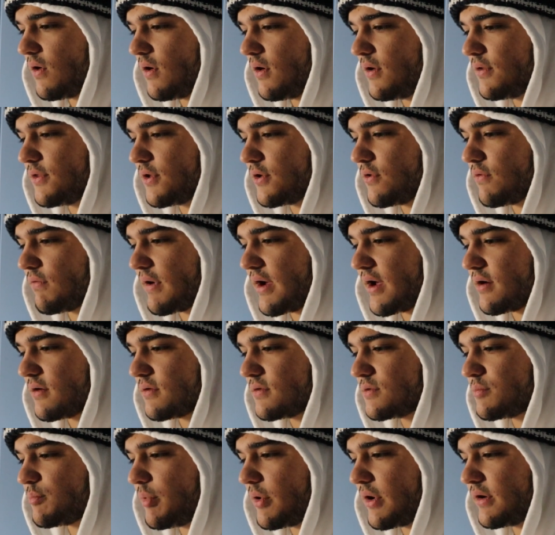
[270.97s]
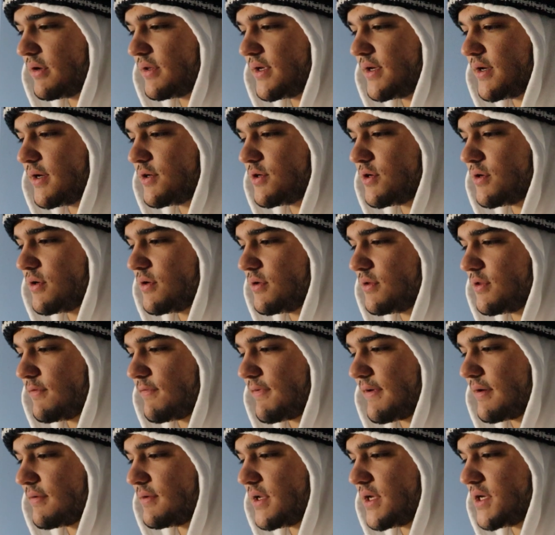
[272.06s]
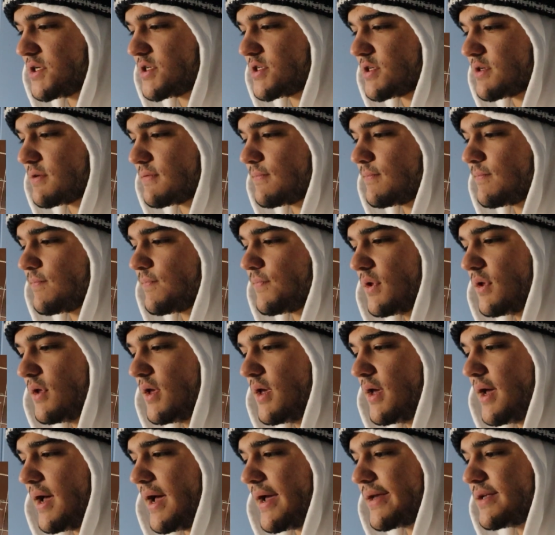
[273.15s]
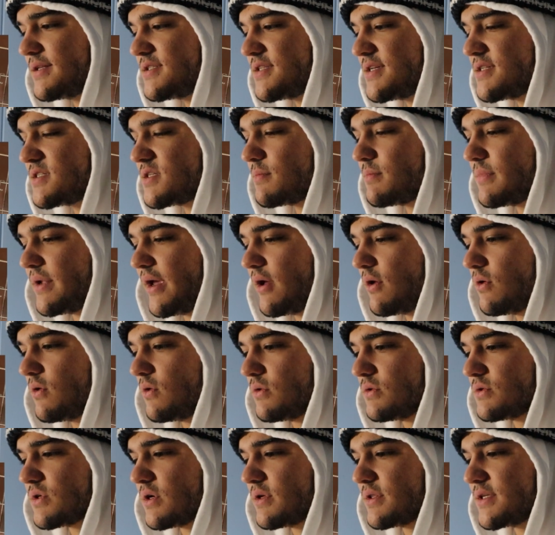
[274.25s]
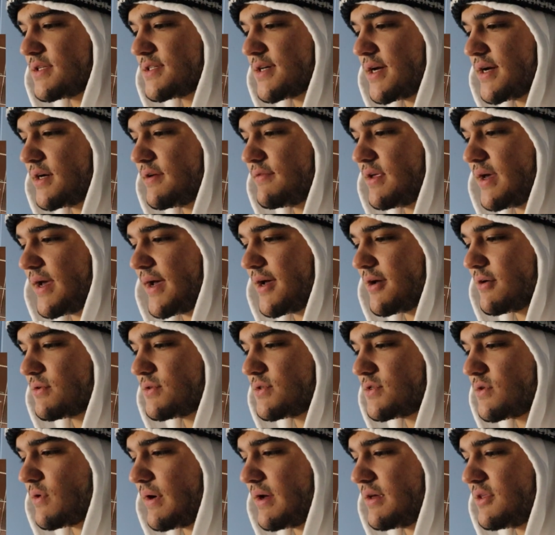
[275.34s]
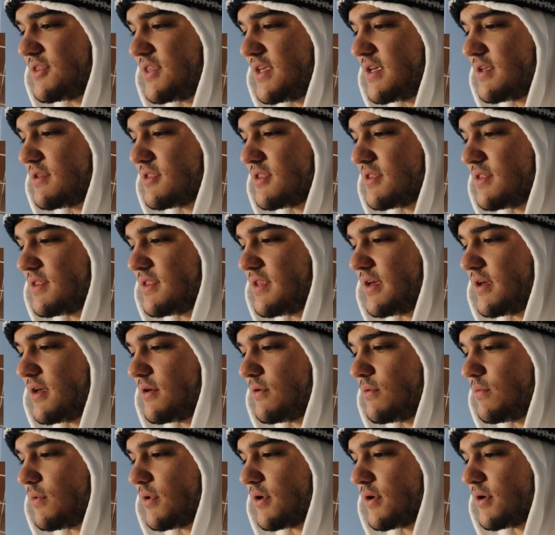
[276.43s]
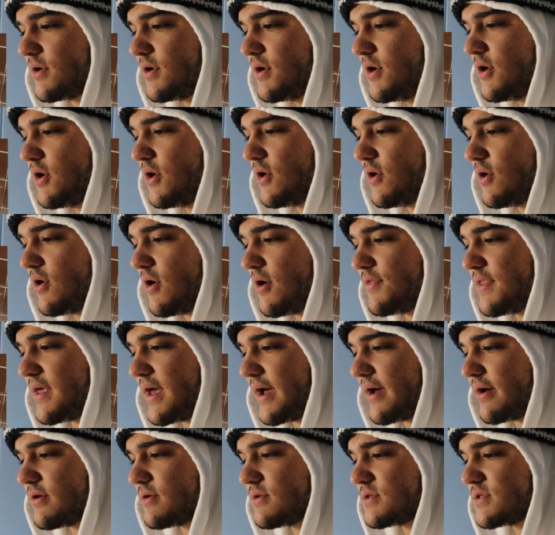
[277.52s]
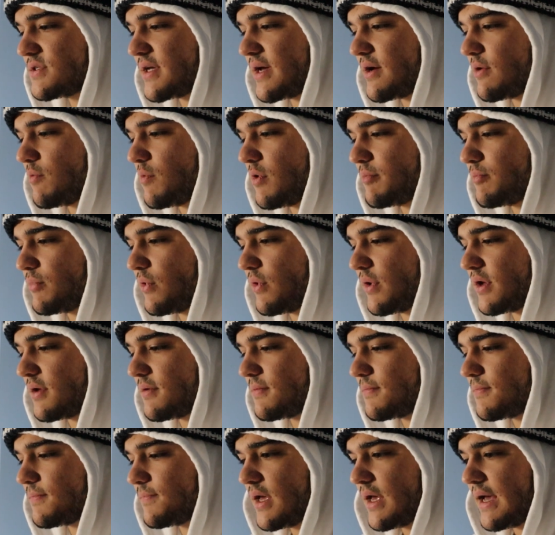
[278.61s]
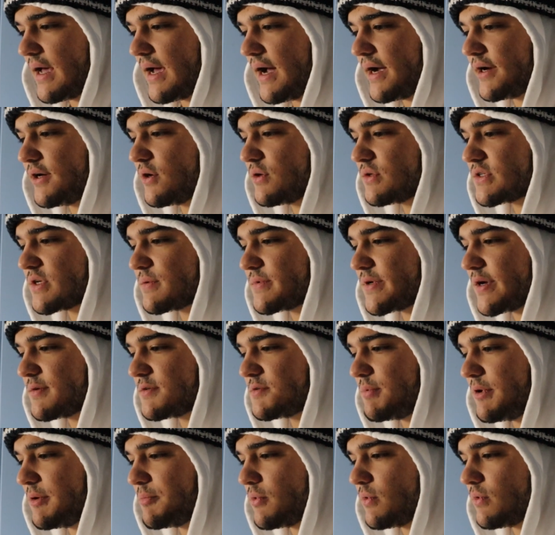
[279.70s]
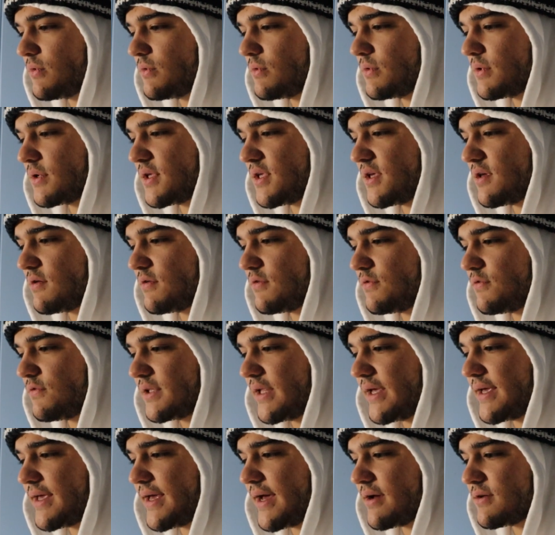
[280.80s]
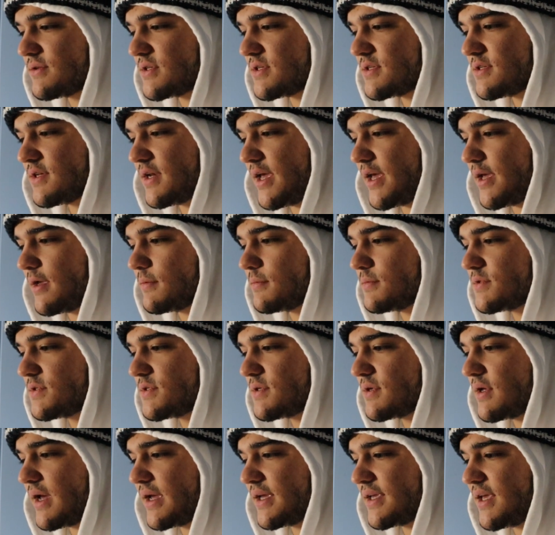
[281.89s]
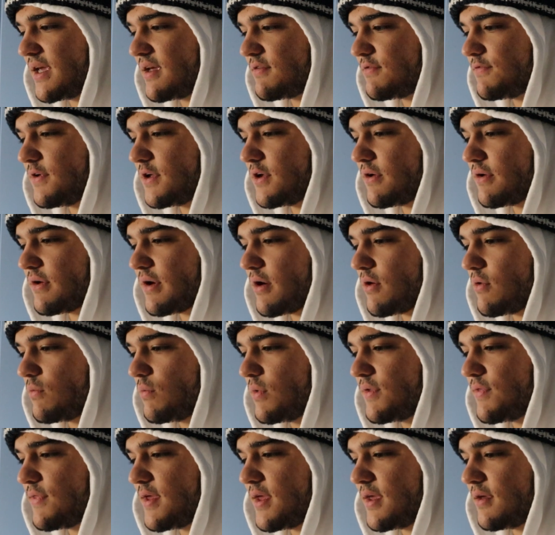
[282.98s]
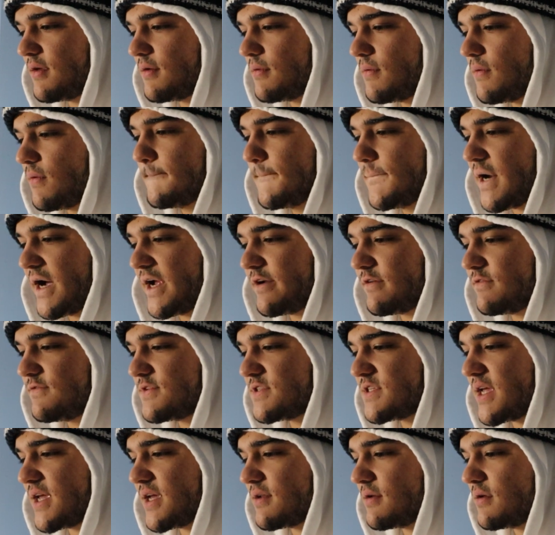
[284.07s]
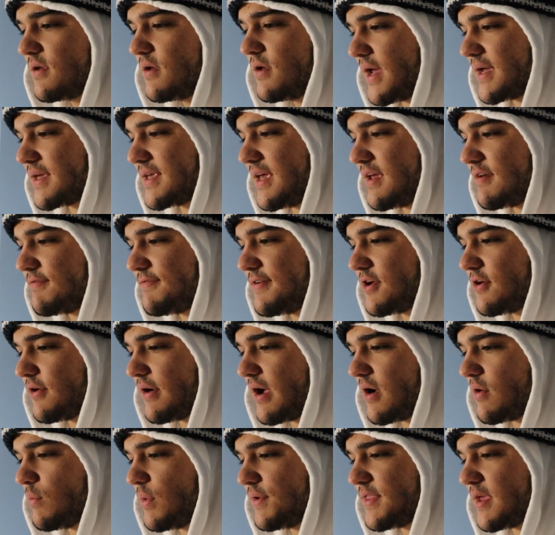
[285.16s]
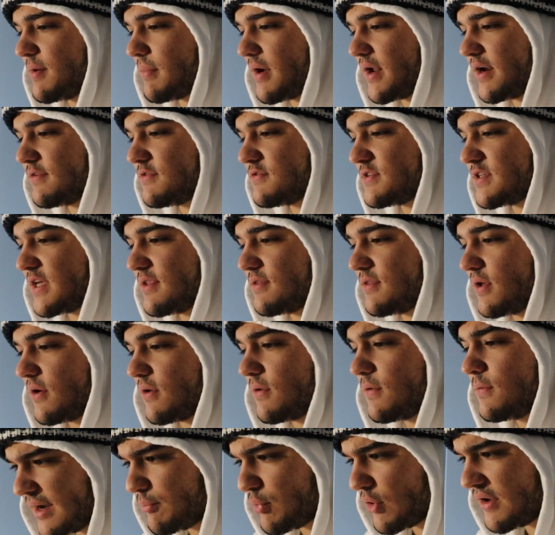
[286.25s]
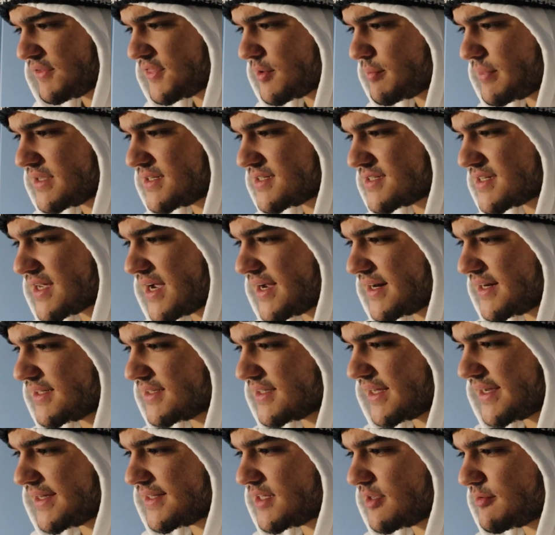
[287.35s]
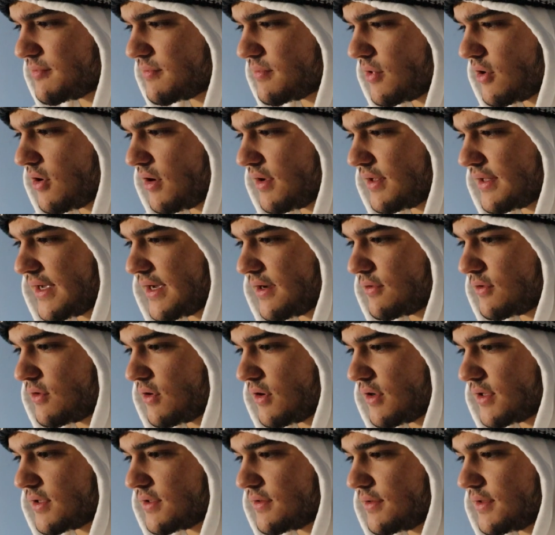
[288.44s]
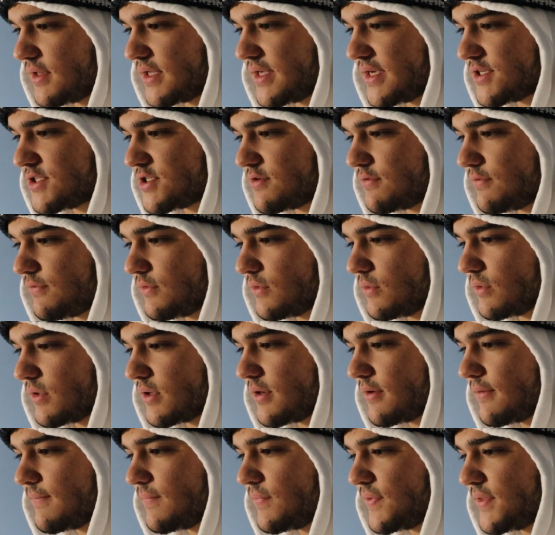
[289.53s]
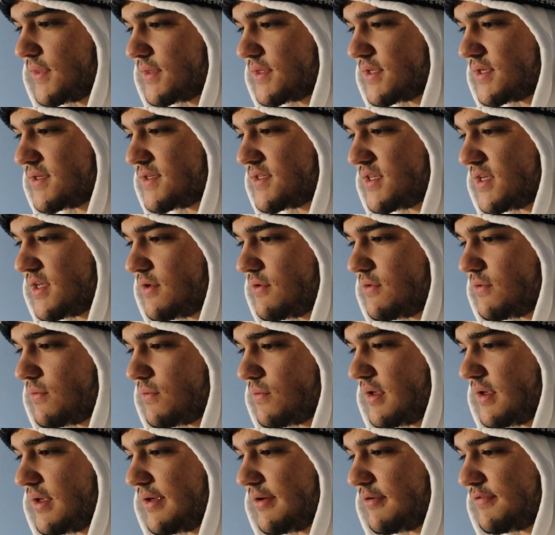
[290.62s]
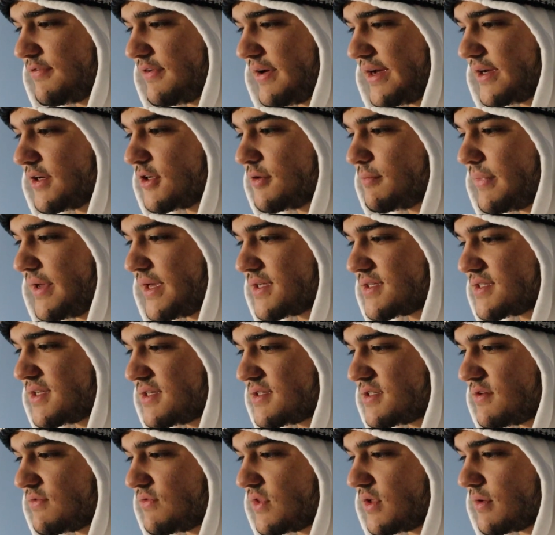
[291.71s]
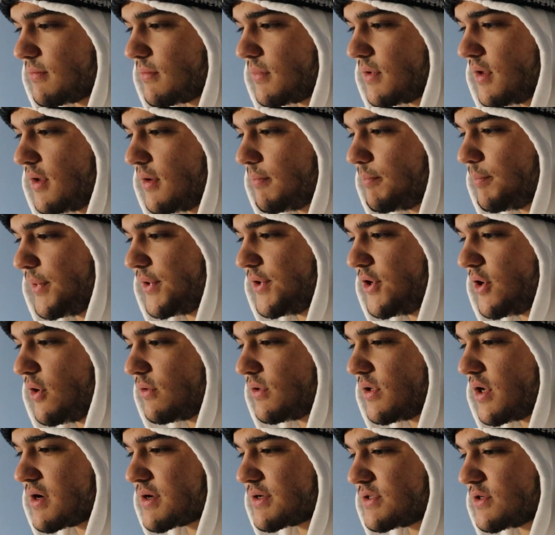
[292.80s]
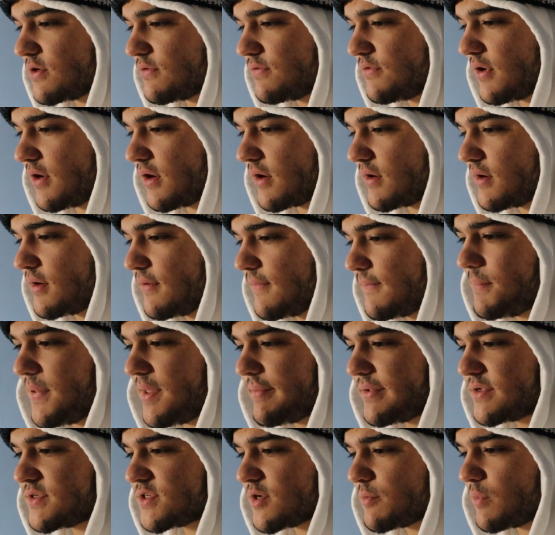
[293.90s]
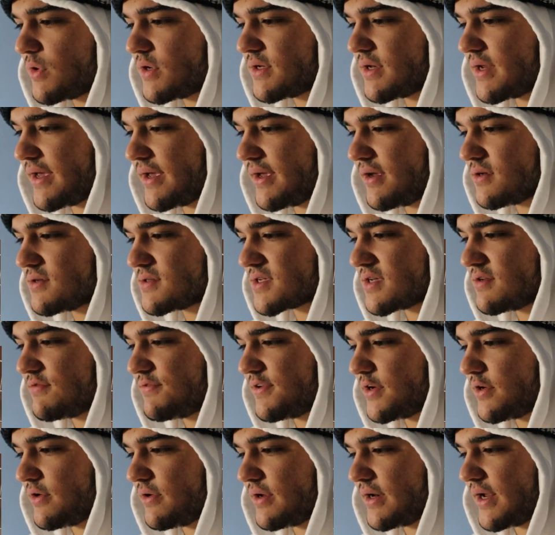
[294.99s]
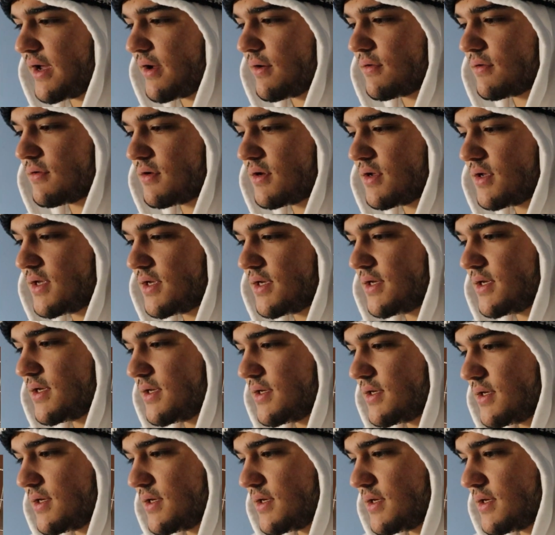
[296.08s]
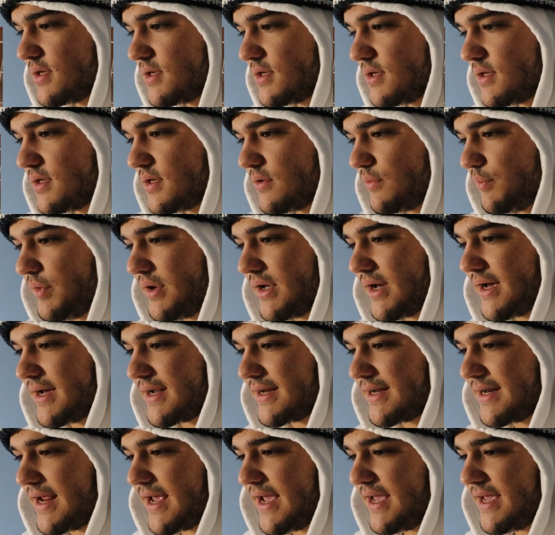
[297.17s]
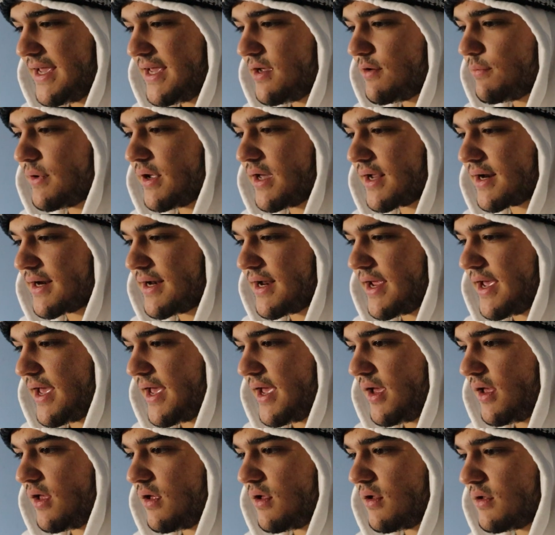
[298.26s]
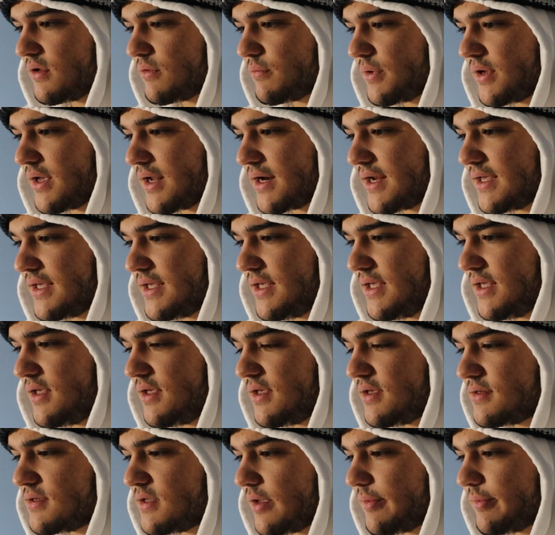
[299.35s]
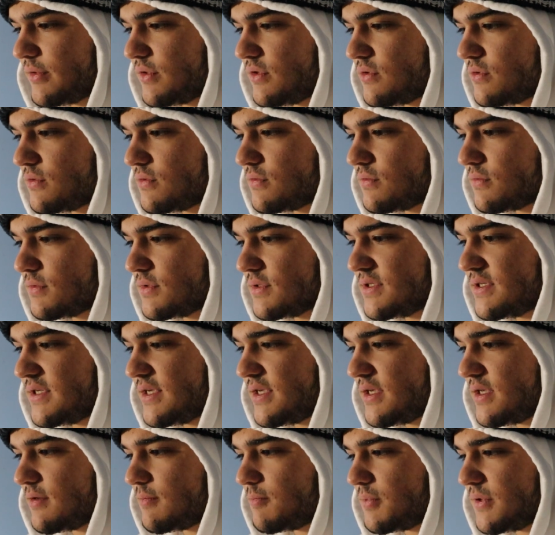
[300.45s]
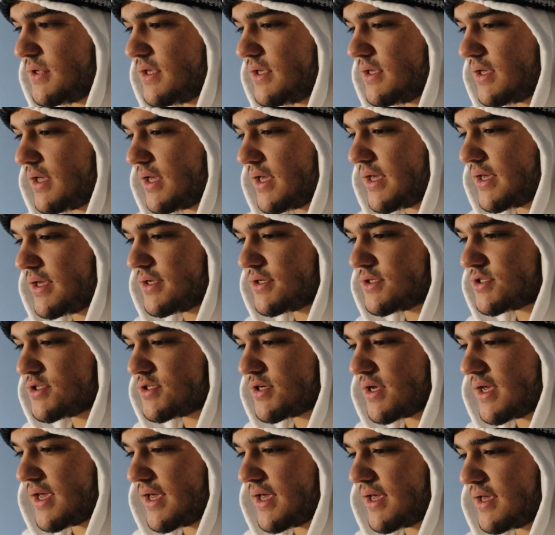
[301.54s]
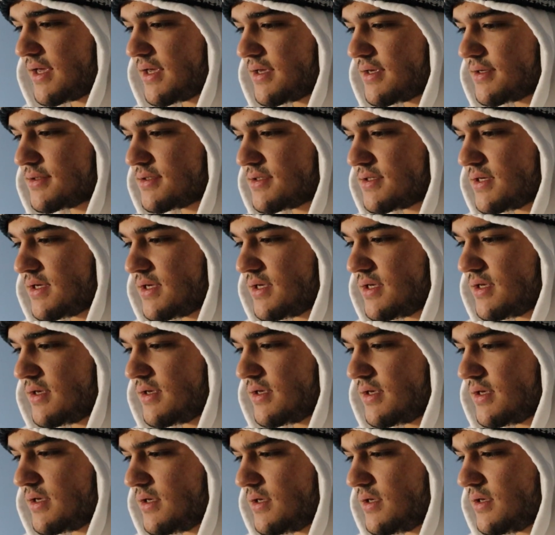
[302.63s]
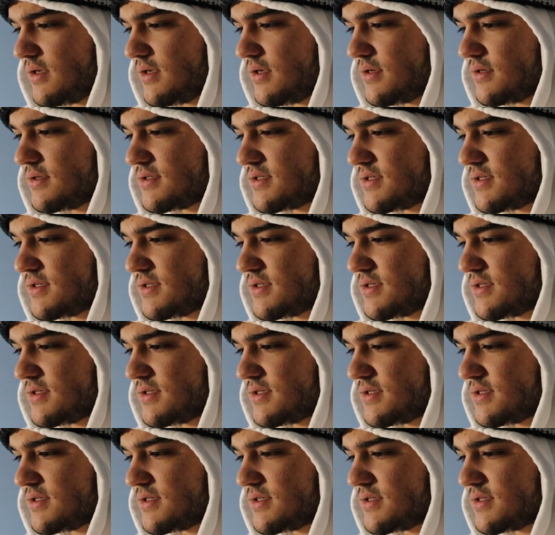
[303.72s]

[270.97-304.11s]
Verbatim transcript: on the ground, partly under the foundation. I can see some nail holes on the side of the house, so I think they were on the house at one point. I know sometimes people give lake houses names. I can't figure out what they might have said. I can't figure out what they might have said, though. I brought them inside and laid them all out on the kitchen floor to see if I could make sense of them, but no luck so far. Maybe someone else can figure it out. We got an A, we got an L, and we got an E, W, D, P, H, A, T, E,